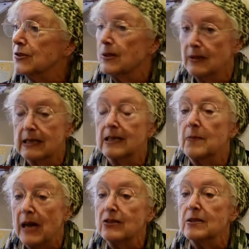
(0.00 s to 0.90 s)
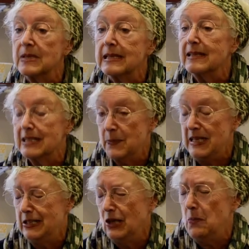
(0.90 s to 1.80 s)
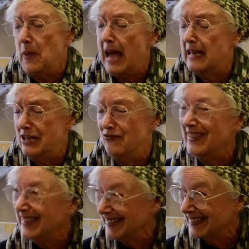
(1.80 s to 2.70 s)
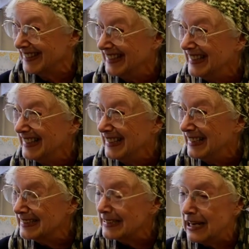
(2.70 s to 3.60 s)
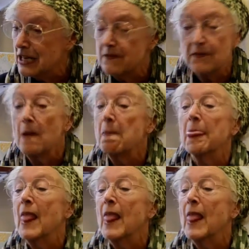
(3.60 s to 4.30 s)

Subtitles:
know so little about him is that it's been so badly written, his life.